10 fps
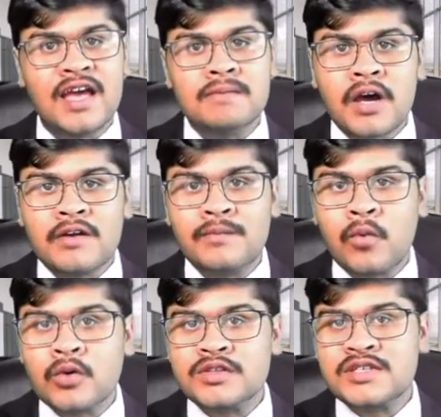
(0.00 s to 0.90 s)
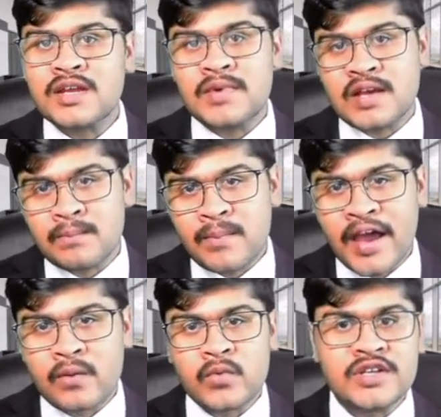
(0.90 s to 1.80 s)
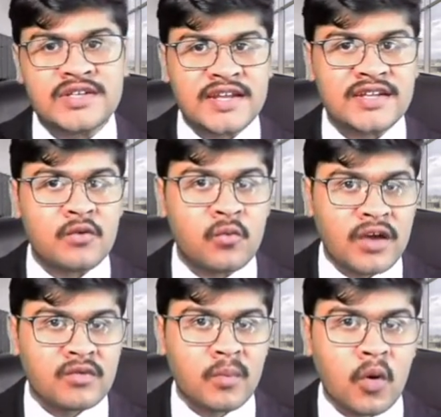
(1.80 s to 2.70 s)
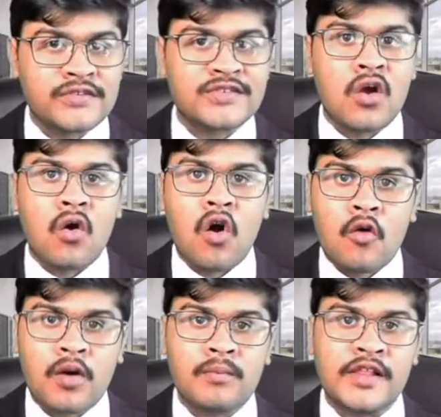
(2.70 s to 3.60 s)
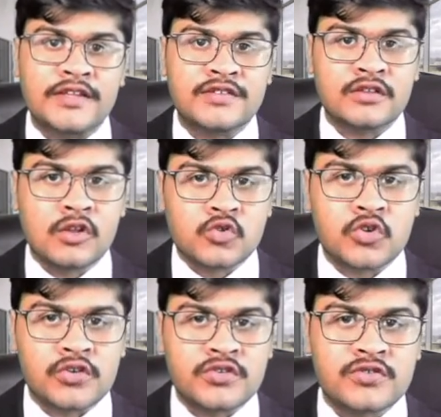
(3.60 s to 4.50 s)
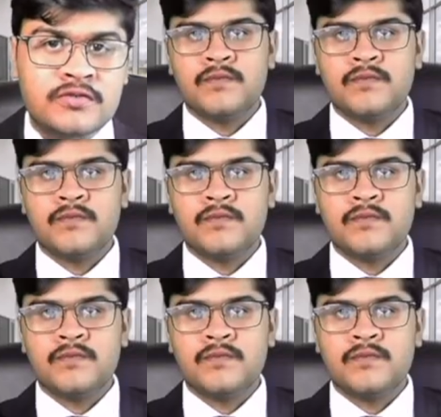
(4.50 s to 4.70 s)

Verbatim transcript: MI reports can be compared with the data in reg reports or public disclosures.